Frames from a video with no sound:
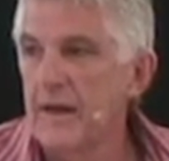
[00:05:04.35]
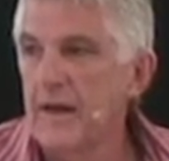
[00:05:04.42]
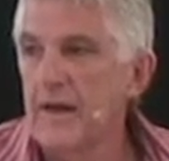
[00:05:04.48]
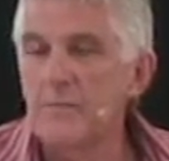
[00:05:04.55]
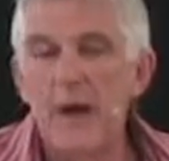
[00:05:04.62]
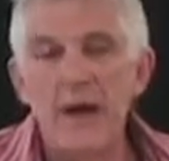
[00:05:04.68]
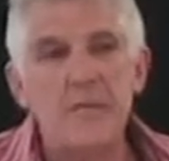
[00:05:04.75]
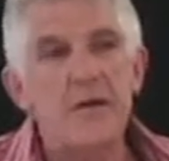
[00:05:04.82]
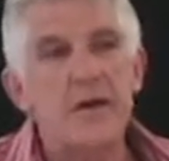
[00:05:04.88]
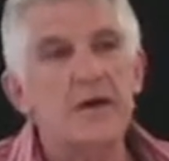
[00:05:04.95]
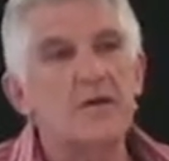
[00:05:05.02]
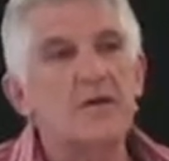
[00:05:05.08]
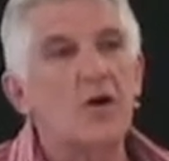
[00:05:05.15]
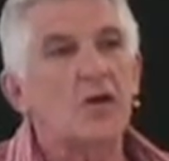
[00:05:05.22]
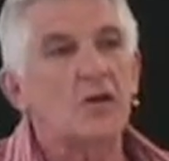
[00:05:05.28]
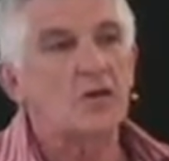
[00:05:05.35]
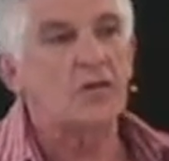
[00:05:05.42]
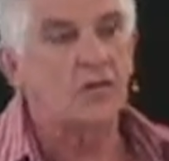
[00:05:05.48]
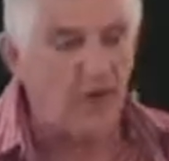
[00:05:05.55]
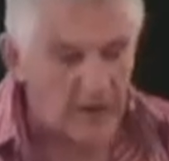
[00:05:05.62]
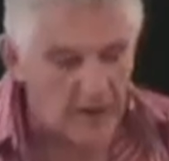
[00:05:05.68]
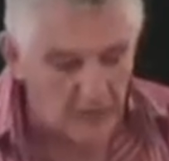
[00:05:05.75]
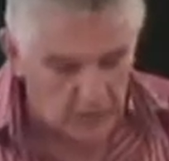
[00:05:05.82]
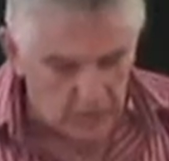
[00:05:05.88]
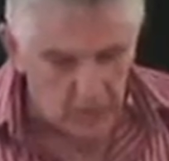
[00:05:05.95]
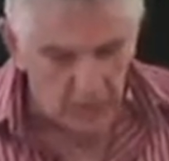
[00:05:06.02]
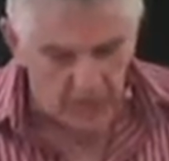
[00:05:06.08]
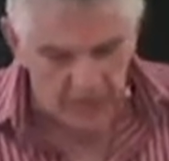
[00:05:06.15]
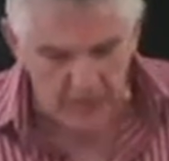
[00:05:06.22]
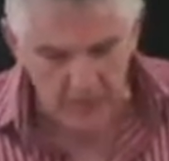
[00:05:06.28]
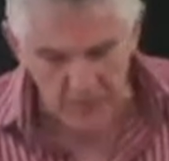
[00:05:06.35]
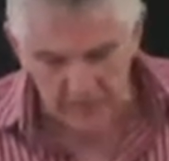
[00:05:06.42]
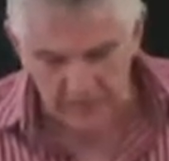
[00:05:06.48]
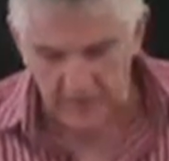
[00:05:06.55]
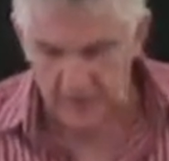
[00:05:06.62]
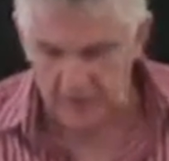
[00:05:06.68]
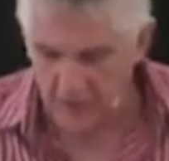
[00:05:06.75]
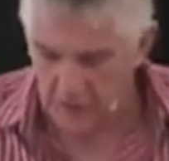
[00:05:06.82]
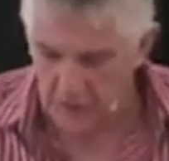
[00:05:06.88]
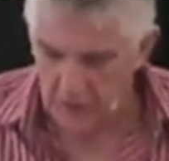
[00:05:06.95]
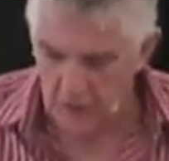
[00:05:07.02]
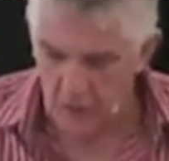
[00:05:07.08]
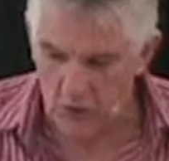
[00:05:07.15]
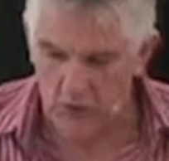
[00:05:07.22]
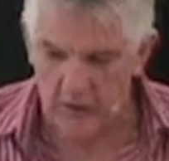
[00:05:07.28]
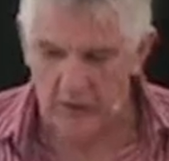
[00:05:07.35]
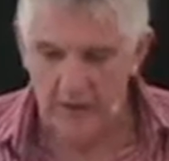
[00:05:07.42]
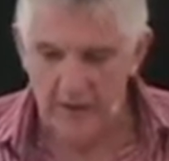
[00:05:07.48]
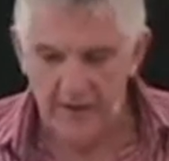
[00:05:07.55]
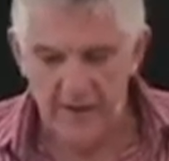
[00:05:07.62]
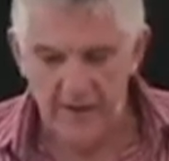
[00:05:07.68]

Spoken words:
And maybe not to follow too closely to the Lord.